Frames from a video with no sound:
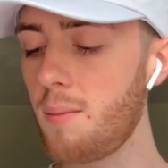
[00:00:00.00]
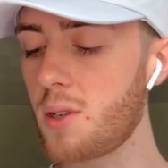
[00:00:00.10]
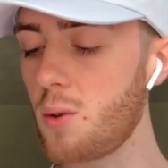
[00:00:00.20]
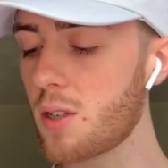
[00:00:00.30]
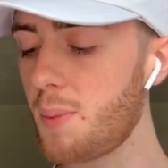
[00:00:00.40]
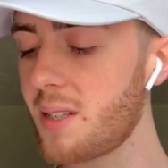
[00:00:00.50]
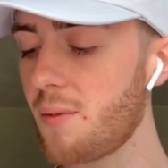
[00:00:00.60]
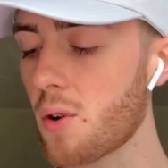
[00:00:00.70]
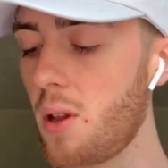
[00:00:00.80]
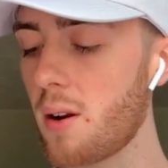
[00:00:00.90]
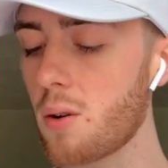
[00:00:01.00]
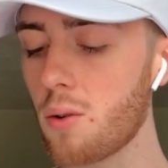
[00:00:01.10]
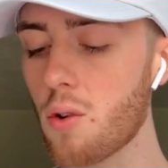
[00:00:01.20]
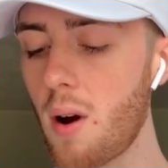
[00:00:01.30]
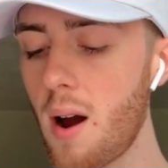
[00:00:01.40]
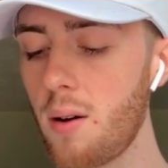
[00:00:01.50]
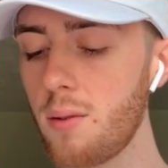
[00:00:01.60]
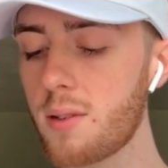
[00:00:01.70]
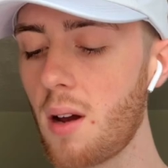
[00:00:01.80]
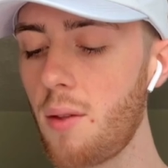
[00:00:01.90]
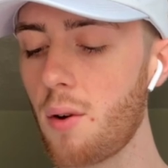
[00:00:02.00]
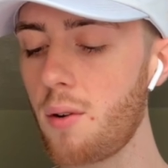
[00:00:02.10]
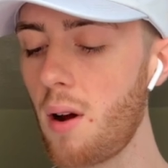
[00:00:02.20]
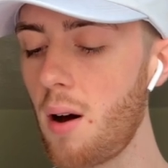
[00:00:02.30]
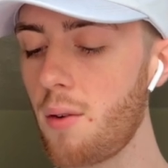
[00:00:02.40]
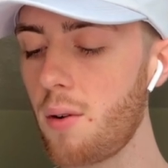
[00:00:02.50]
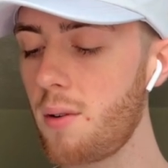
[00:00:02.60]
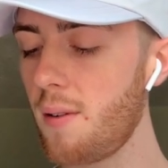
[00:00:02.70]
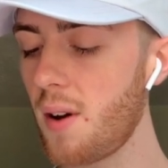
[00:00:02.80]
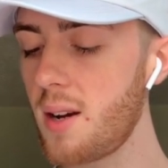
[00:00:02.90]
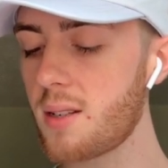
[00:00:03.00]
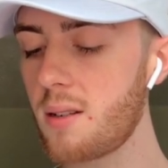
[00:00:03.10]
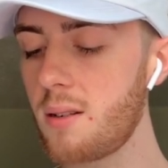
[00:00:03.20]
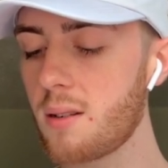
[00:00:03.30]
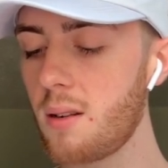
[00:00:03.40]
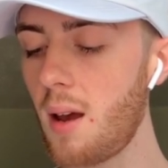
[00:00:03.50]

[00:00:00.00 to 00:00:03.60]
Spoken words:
too expensive for clinical trials, other devices,